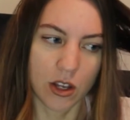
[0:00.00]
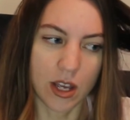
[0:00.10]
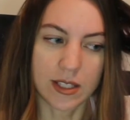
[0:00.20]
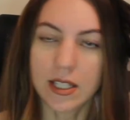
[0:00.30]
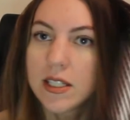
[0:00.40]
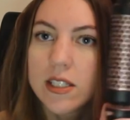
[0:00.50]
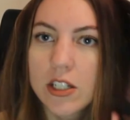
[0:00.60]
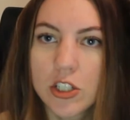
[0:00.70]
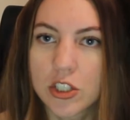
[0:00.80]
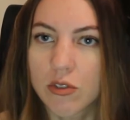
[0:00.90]
it's easy
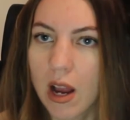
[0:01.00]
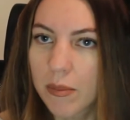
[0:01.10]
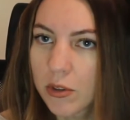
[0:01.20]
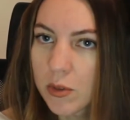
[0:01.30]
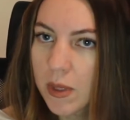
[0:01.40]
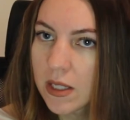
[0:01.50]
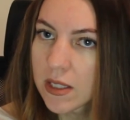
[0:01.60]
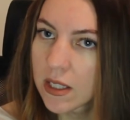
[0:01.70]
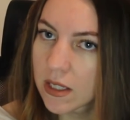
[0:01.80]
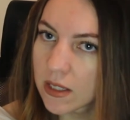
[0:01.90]
to just grab those
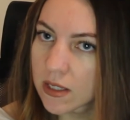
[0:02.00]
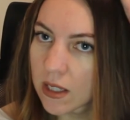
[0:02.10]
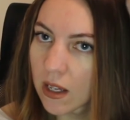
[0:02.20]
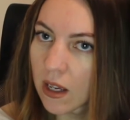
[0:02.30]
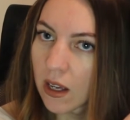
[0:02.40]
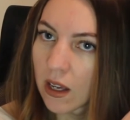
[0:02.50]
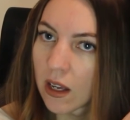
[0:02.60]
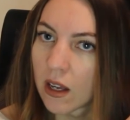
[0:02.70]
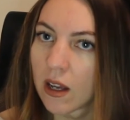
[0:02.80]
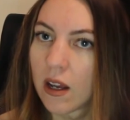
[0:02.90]
pieces
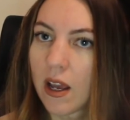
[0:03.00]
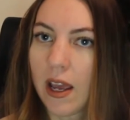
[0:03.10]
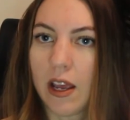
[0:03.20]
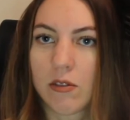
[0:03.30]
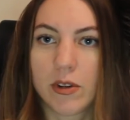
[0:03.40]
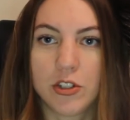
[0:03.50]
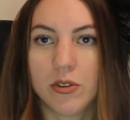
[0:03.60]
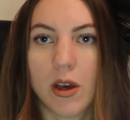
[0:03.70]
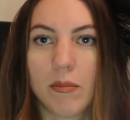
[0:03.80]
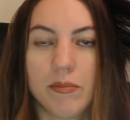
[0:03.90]
and redo
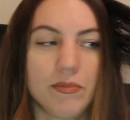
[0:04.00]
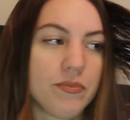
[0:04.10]
them.